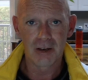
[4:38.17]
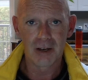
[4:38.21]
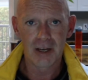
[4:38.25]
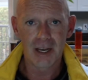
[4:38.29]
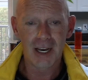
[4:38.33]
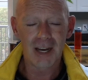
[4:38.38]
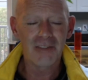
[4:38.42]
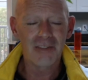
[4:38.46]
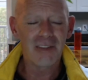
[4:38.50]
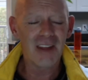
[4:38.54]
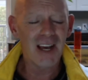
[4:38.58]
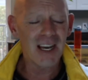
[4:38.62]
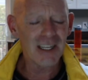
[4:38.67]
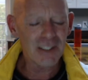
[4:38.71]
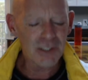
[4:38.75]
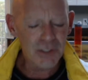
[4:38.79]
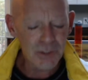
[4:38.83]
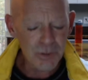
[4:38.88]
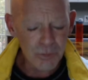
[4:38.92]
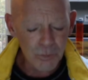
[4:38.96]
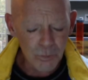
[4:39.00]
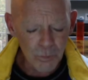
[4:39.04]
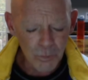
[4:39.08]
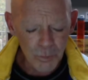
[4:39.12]
And
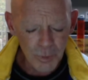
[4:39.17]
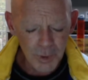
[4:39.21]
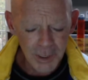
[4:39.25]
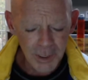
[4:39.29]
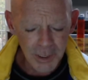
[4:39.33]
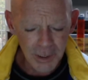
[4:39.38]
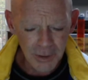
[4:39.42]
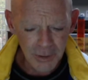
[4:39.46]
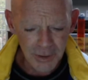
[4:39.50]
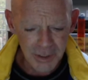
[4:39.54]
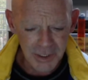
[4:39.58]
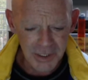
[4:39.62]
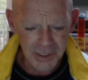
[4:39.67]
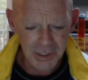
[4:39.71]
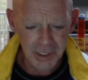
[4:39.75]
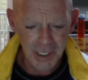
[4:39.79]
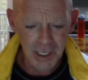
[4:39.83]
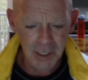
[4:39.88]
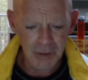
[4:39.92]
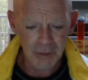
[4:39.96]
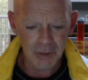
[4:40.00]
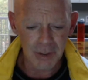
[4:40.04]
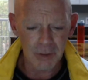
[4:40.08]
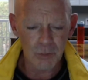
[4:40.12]
that's really
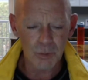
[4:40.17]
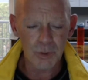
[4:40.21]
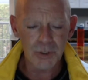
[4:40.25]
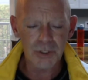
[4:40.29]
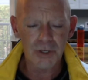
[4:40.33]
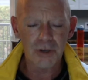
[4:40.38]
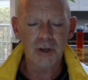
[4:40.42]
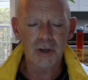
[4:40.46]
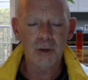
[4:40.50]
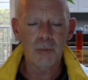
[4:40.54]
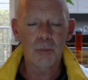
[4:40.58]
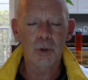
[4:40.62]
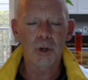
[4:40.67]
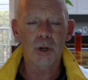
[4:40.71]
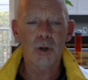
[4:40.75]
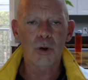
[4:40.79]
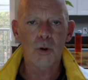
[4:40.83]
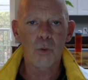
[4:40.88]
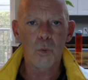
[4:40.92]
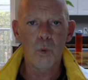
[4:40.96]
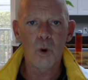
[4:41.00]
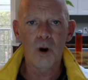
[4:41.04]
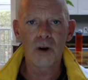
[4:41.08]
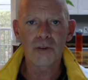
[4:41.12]
scary. We're talking about a
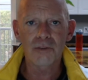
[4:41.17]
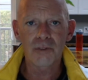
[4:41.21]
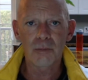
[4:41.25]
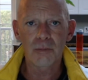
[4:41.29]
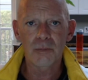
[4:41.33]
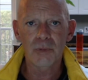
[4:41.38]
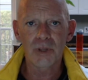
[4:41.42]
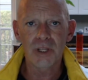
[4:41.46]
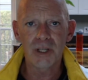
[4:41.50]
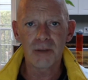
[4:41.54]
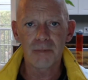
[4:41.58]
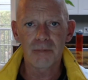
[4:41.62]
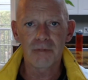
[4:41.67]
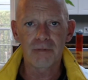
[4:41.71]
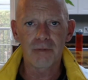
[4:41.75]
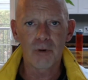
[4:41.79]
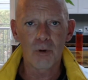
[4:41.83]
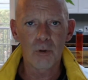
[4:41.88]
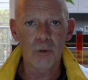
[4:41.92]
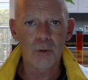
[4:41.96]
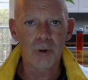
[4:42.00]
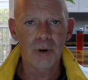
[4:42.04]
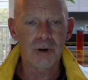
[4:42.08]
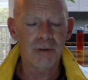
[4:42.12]
quantum leap
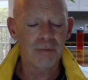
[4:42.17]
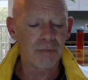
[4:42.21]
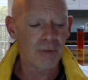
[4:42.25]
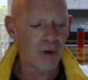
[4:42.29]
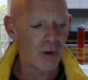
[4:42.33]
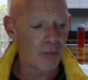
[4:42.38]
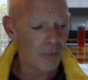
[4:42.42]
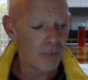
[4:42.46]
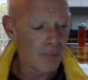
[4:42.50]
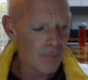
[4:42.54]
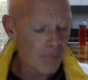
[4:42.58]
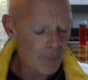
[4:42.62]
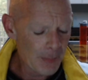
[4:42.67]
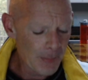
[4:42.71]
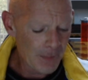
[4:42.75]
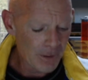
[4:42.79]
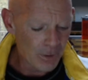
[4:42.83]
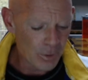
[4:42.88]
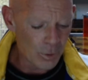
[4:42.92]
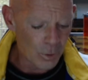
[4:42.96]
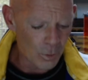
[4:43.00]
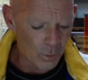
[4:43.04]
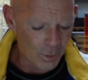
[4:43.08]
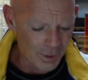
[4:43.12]
forward from,
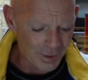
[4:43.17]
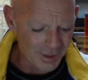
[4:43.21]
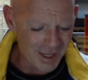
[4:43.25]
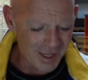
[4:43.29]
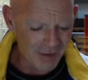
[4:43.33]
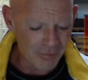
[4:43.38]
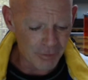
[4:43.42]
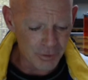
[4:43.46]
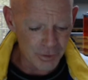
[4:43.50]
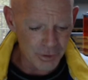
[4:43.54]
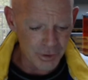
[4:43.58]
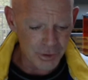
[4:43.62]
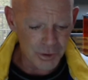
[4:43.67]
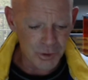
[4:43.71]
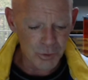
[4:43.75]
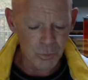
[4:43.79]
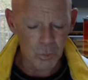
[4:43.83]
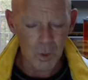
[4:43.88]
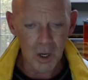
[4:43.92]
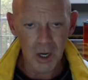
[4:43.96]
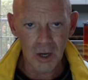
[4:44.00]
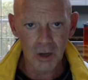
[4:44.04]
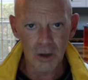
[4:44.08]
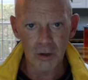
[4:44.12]
you know, 11 to
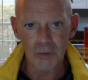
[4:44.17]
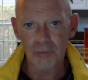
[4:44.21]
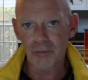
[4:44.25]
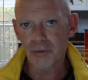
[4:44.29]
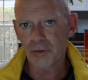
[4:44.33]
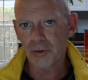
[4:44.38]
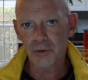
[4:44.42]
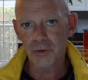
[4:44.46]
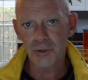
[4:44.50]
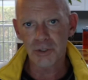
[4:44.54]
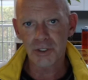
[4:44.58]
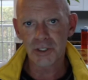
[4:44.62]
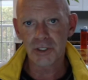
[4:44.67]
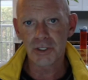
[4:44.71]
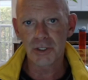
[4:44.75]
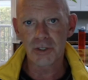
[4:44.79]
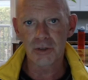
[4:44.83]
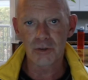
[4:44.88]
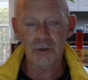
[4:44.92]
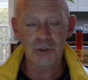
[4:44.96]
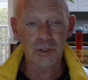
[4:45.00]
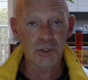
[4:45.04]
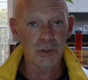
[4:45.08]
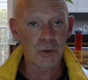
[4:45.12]
12, 13
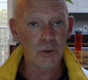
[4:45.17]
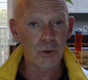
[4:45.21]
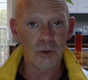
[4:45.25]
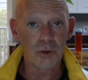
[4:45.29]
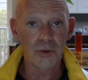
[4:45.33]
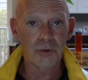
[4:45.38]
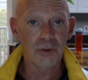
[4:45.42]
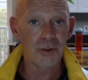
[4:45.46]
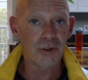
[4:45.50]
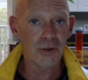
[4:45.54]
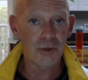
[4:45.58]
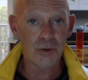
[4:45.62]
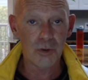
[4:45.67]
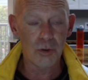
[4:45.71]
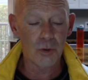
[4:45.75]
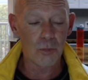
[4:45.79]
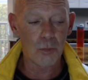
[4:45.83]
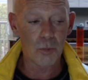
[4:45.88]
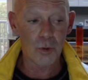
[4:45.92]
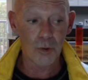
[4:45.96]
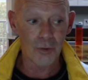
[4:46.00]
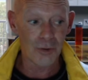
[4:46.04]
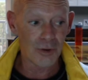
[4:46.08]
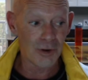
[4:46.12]
years old, no
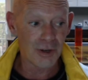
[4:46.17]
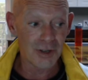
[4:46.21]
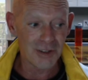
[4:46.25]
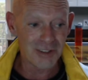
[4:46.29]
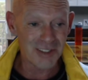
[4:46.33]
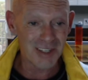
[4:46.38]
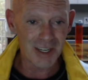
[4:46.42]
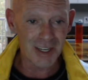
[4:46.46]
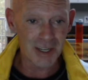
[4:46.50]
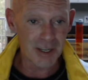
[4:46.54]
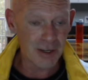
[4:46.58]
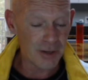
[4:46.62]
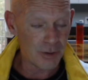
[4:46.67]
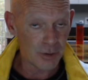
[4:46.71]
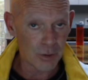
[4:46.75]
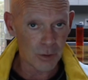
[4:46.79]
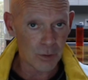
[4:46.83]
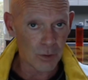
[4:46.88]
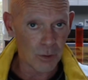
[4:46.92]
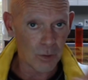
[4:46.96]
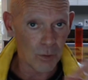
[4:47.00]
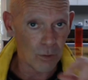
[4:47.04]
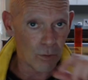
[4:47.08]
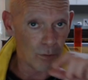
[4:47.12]
more than a decade
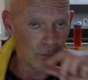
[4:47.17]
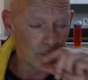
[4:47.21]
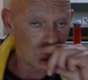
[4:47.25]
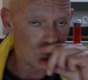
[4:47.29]
ago.